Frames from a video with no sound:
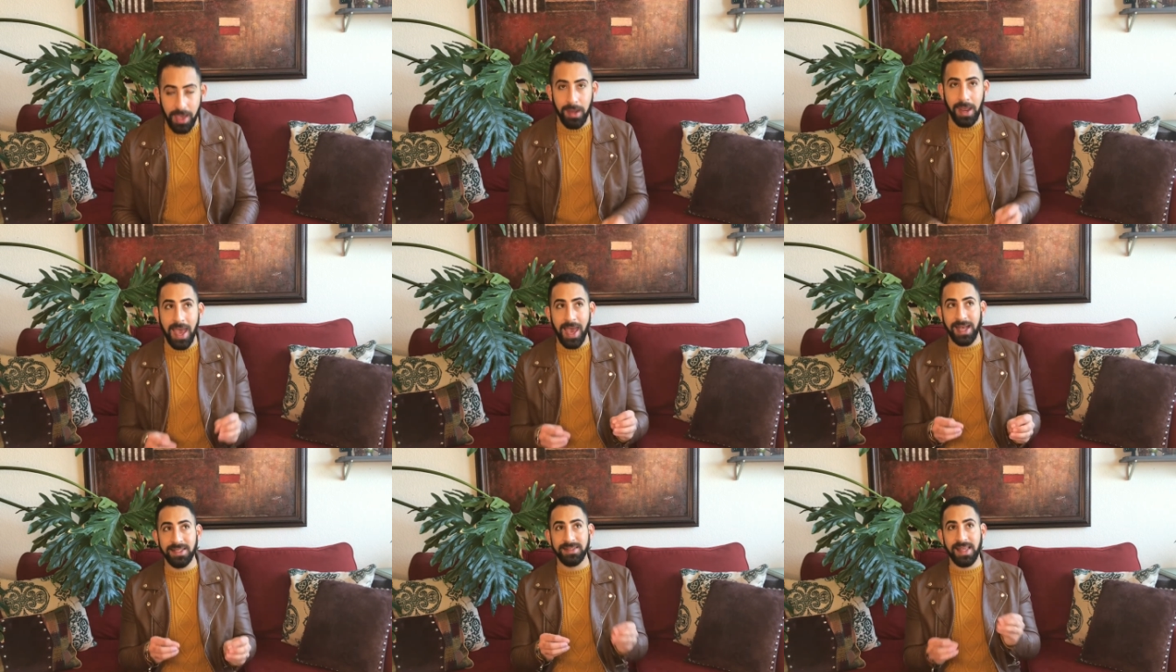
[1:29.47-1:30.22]
And
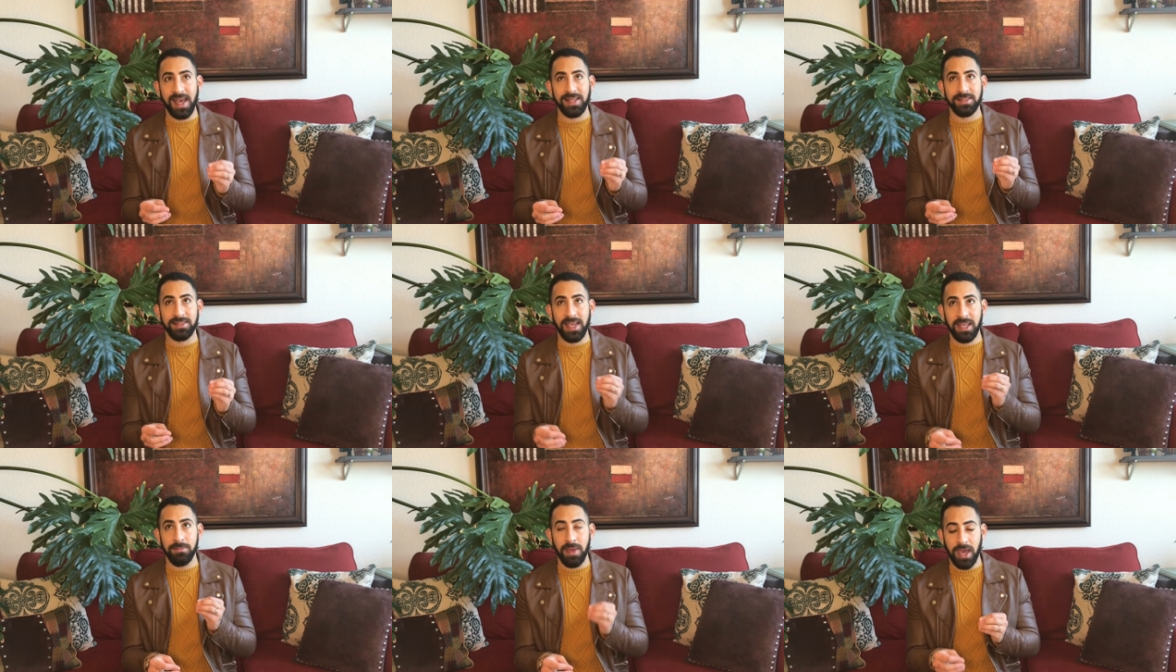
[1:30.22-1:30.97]
as that
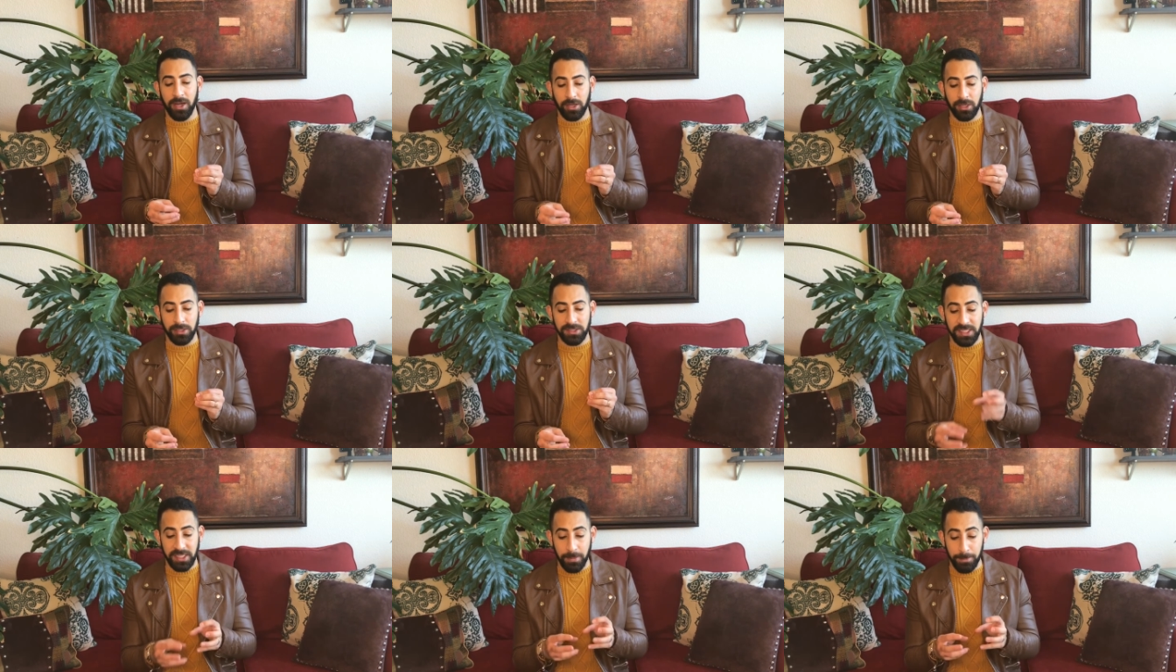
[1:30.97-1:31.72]
dead matter
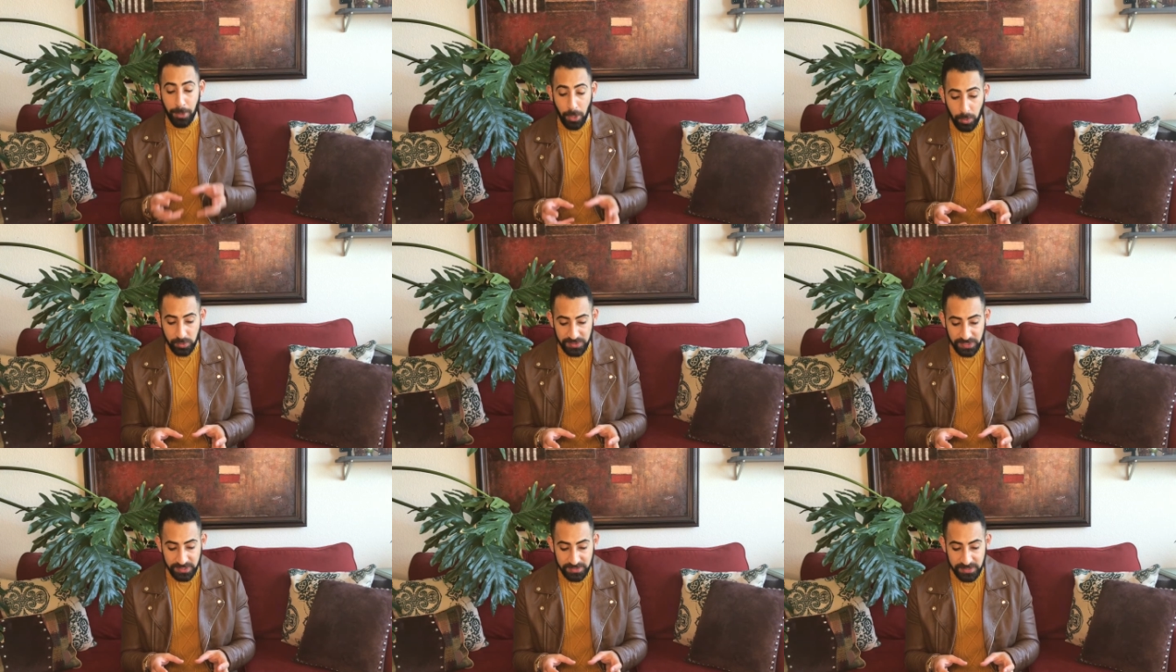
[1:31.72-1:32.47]

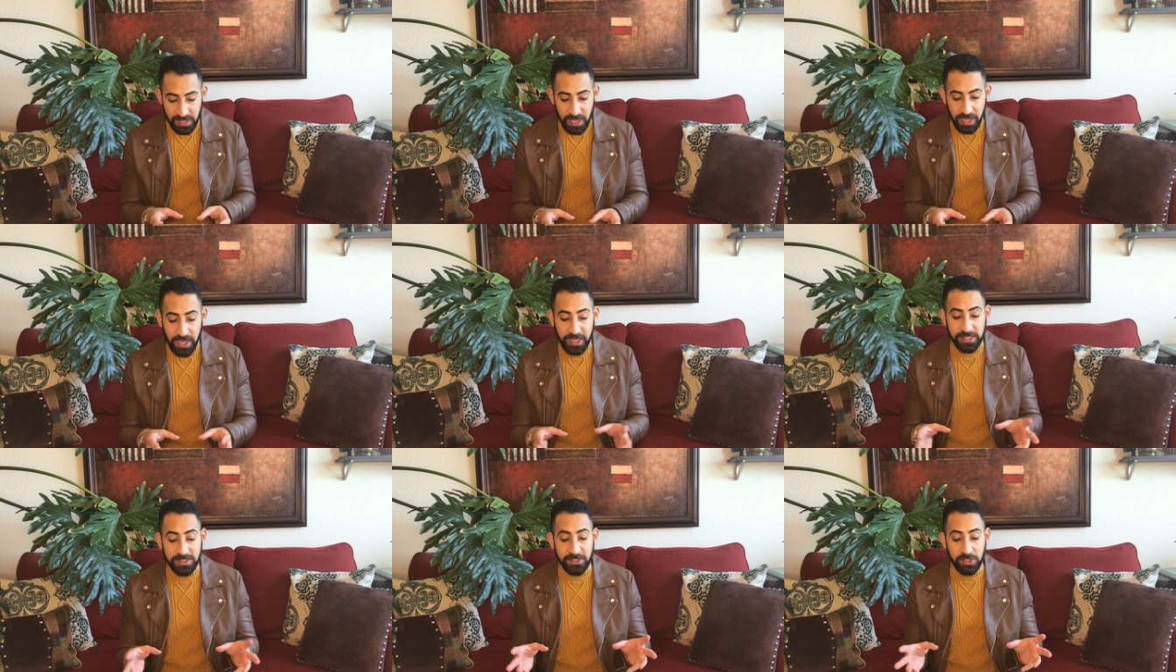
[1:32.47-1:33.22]
decomposes, it
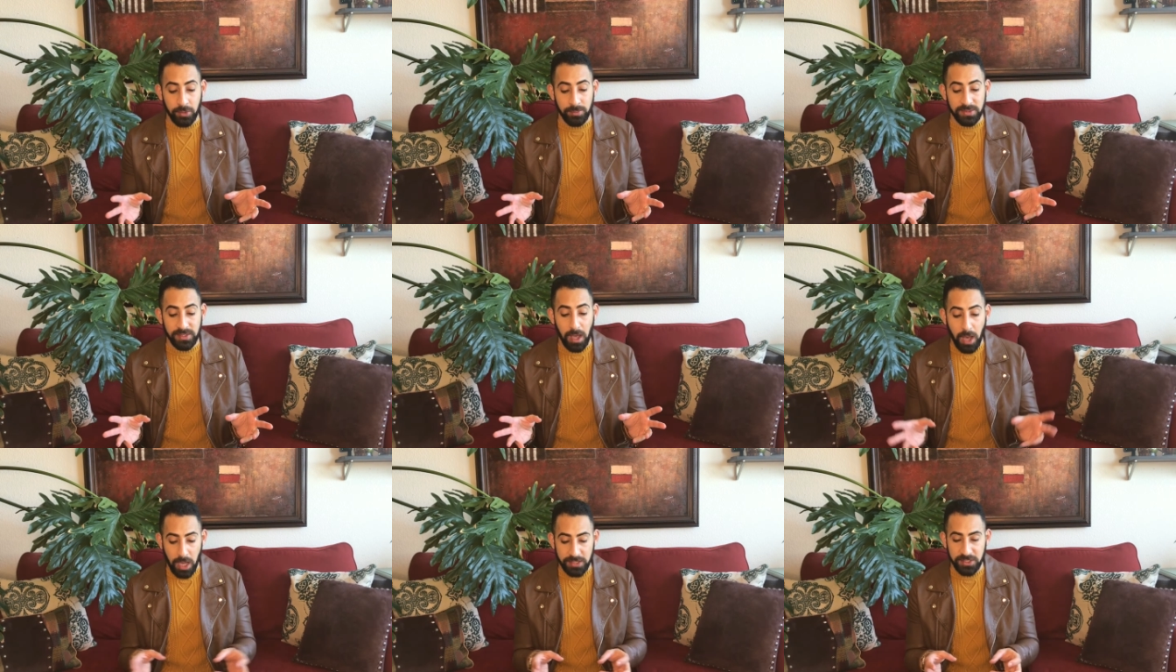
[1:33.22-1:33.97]
consumes
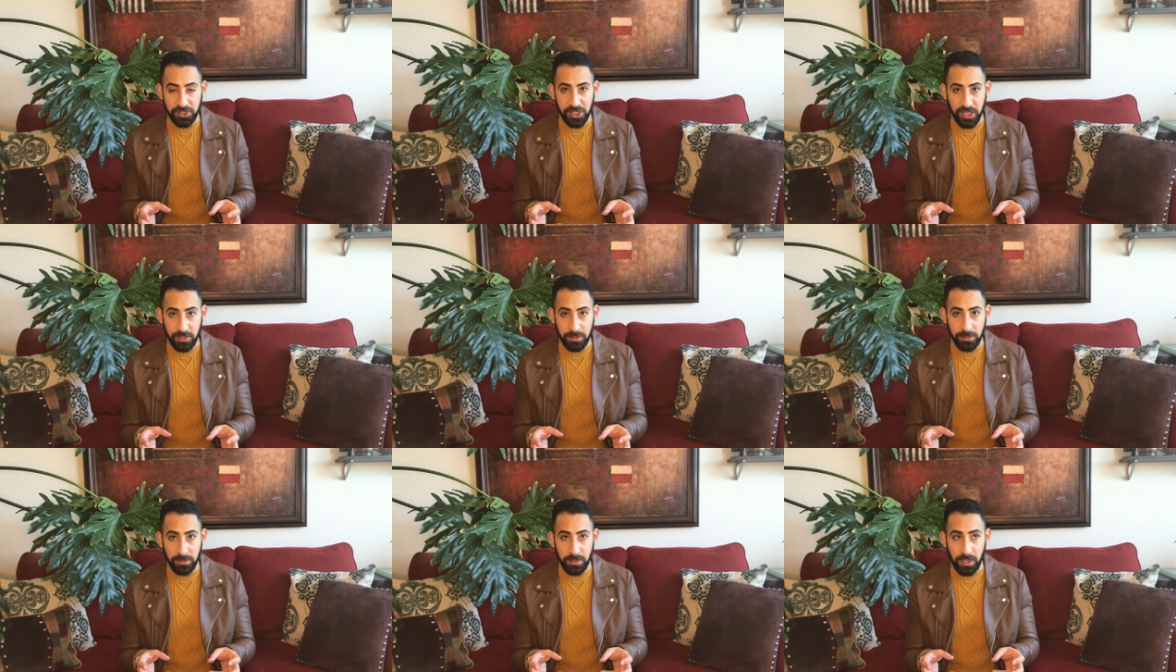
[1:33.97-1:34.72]
oxygen,
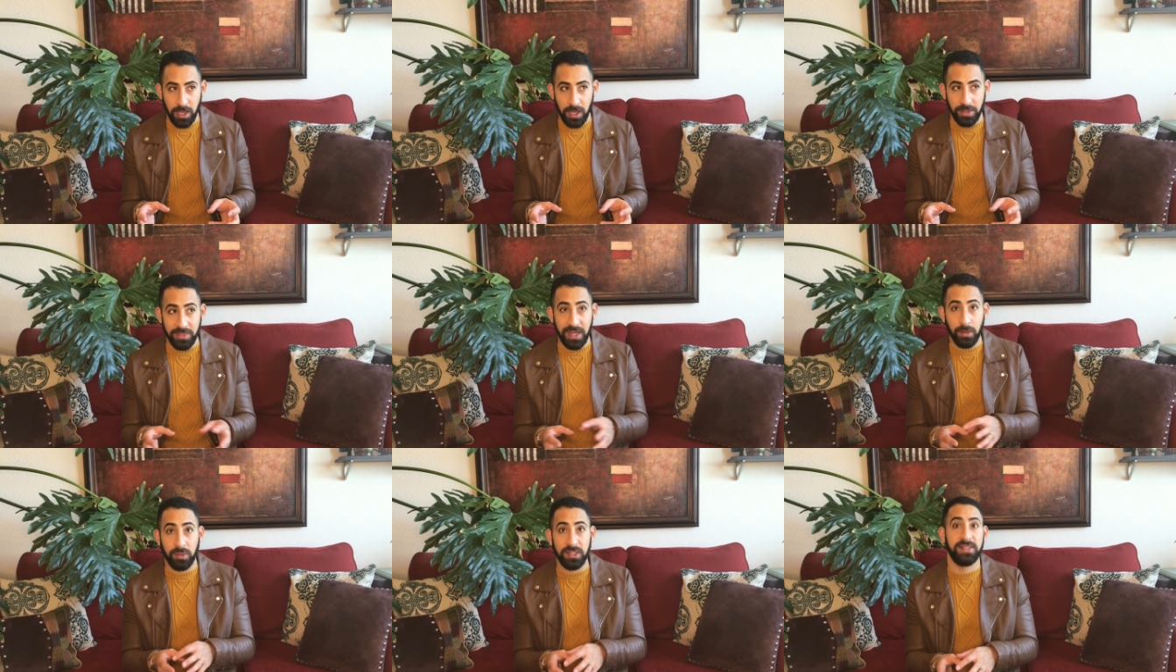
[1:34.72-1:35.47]
uh, then
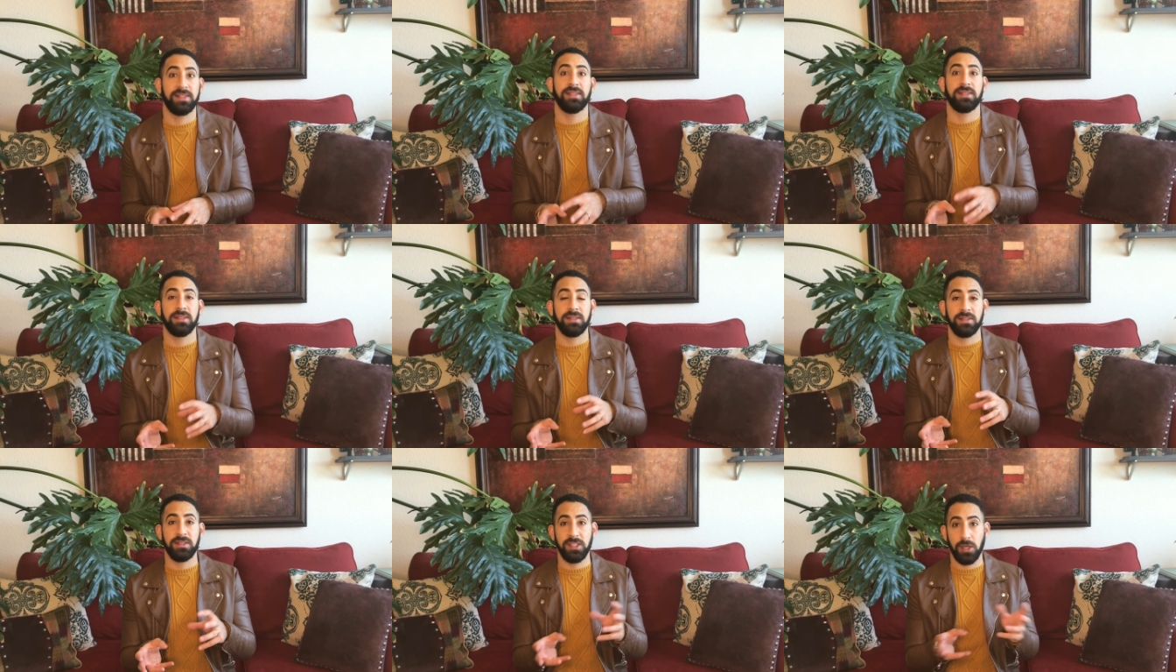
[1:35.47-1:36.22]
it releases
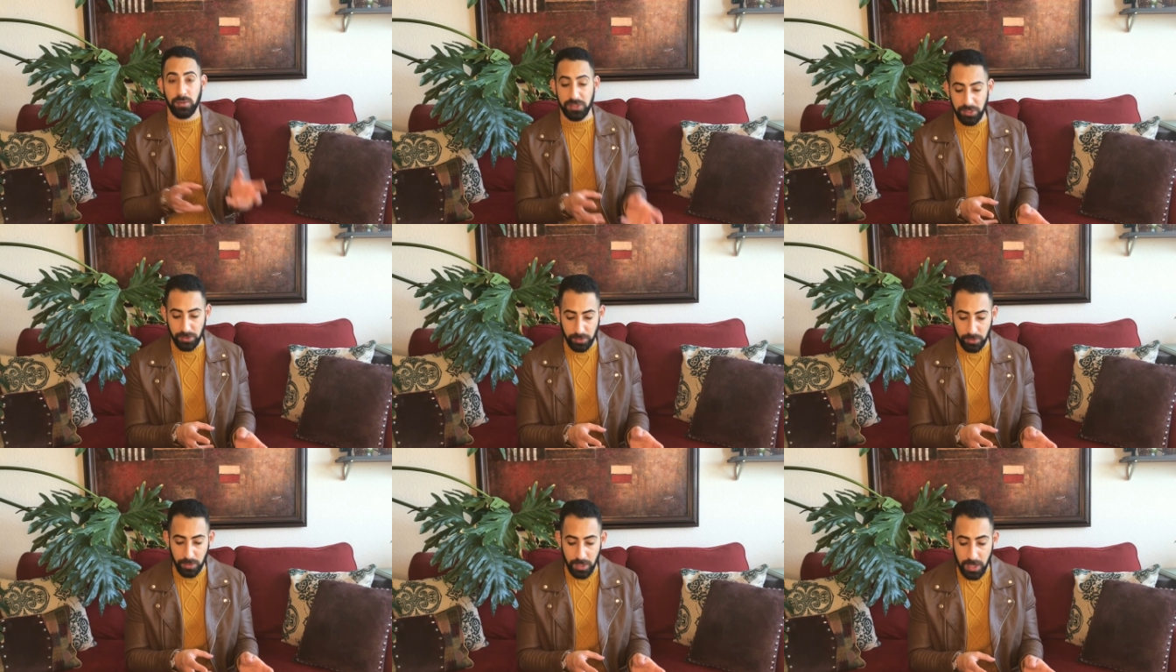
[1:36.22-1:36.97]

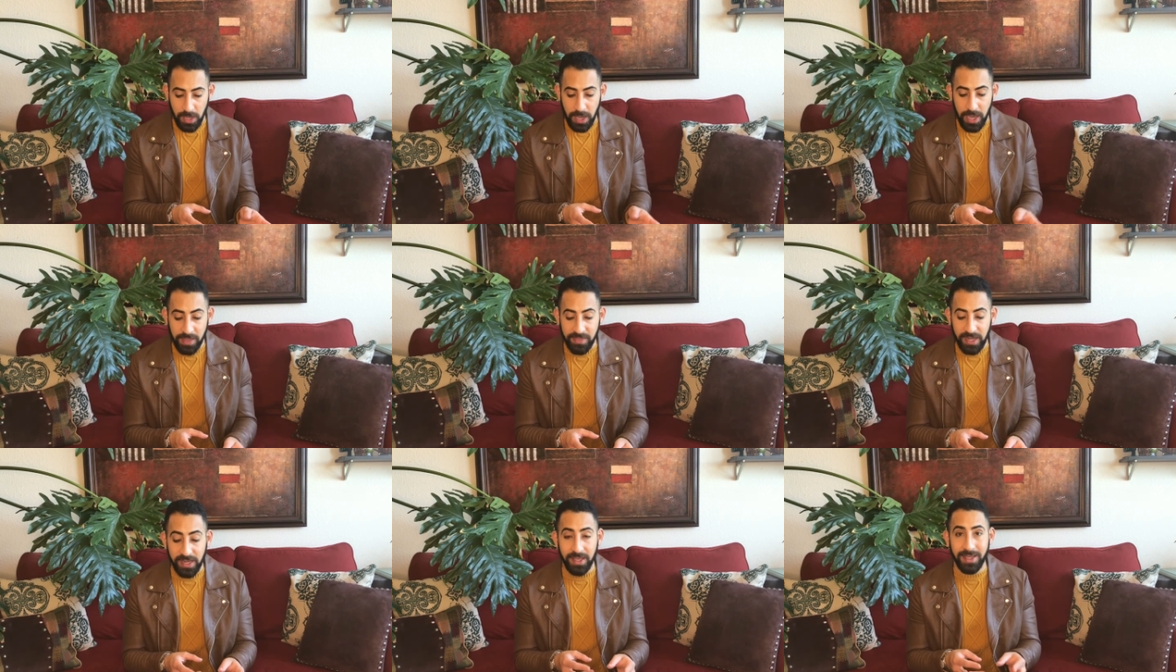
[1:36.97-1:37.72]
CO2, and
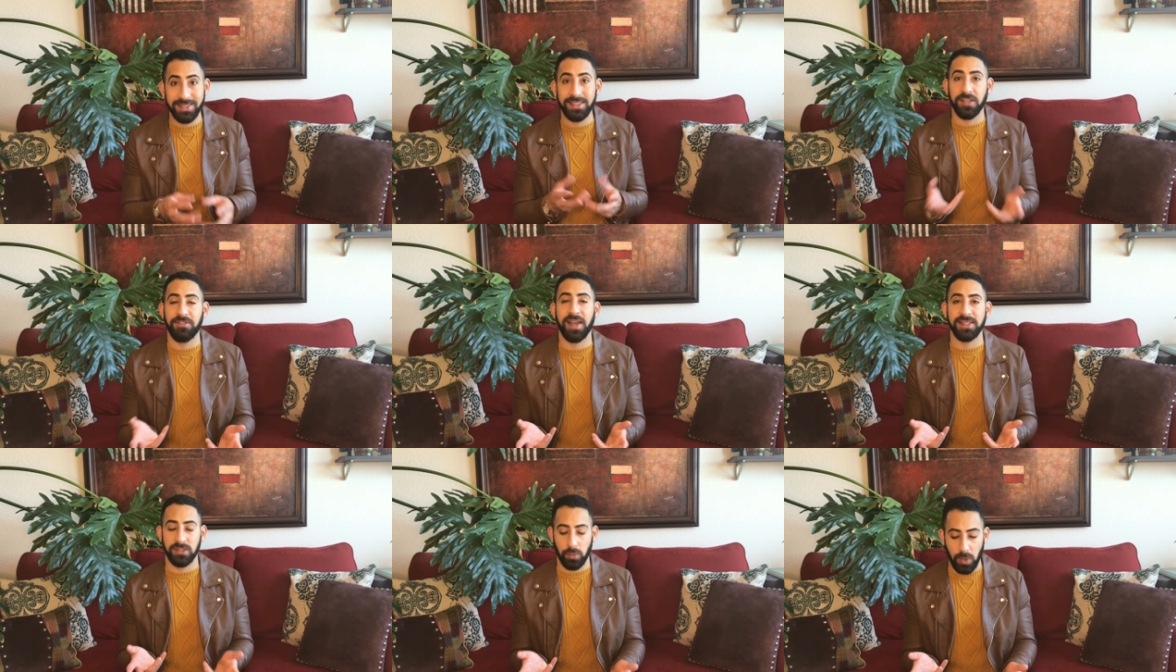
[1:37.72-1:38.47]
then it
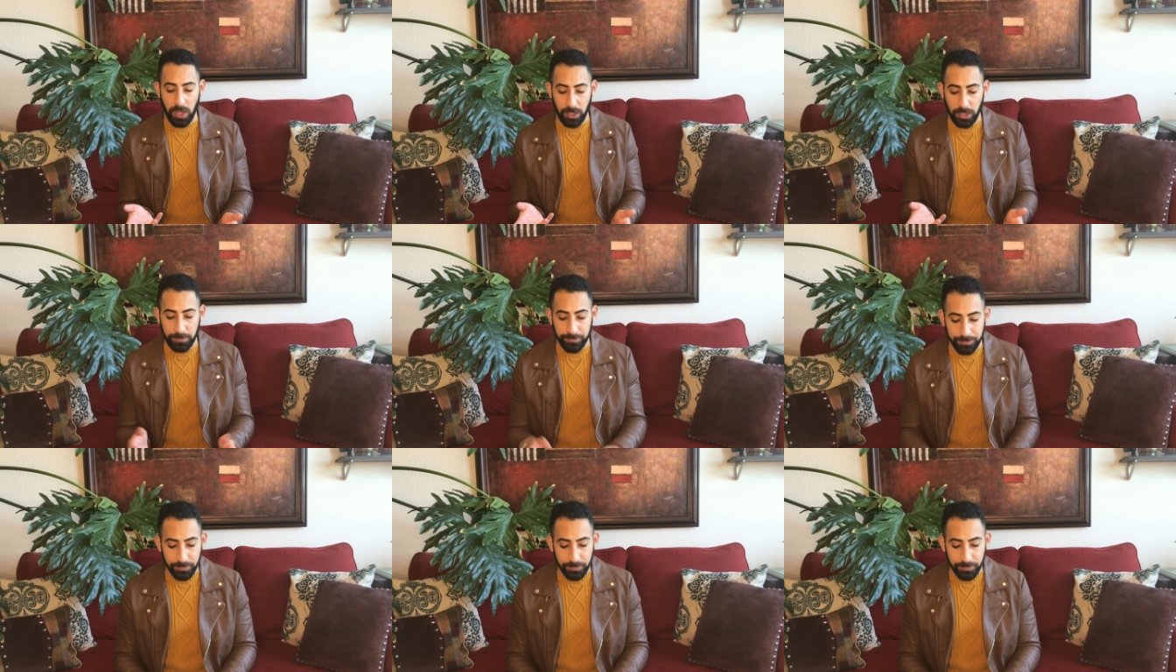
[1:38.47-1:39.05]
acidifies the water.